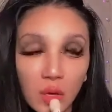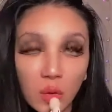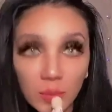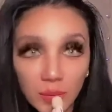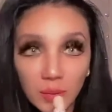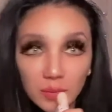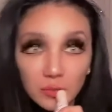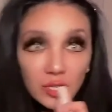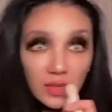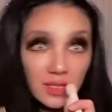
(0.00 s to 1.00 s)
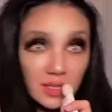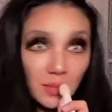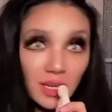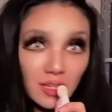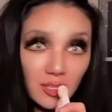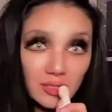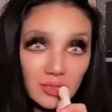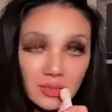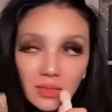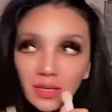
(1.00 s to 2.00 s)
when my mom tried this bag
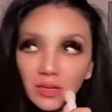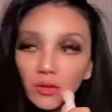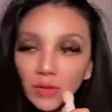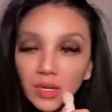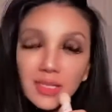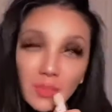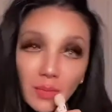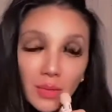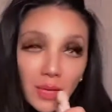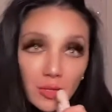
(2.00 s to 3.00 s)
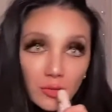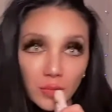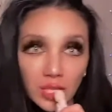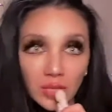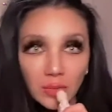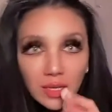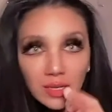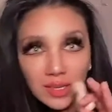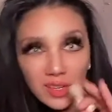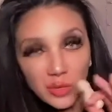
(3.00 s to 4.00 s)
on, like, already it's a big bag on me, but I
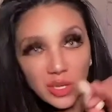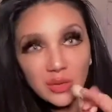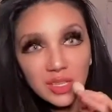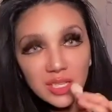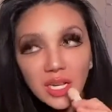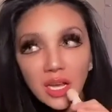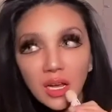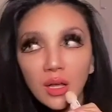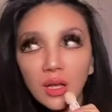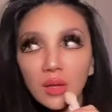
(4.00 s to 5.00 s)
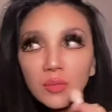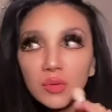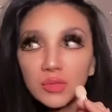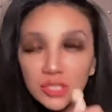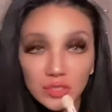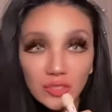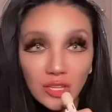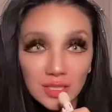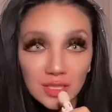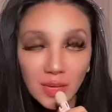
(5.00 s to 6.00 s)
can get away with it. But when she
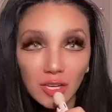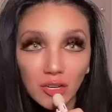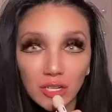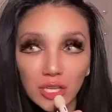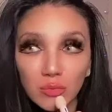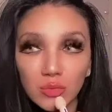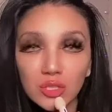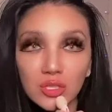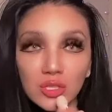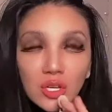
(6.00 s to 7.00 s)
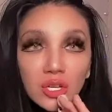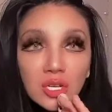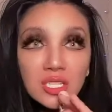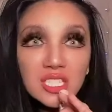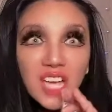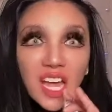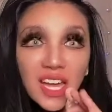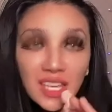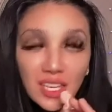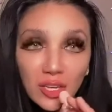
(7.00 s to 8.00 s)
tried this bag on, it was
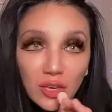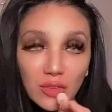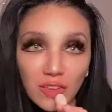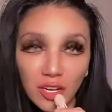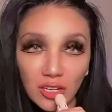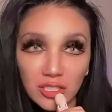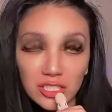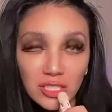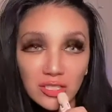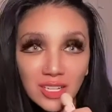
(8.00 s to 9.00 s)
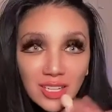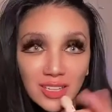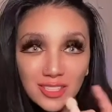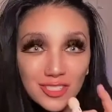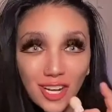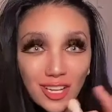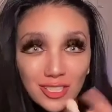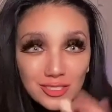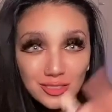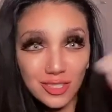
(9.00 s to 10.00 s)
taking over her. She looked like this
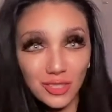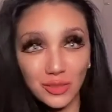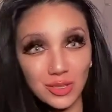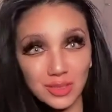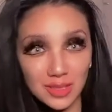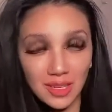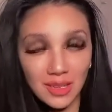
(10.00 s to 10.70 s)
child, you know, with this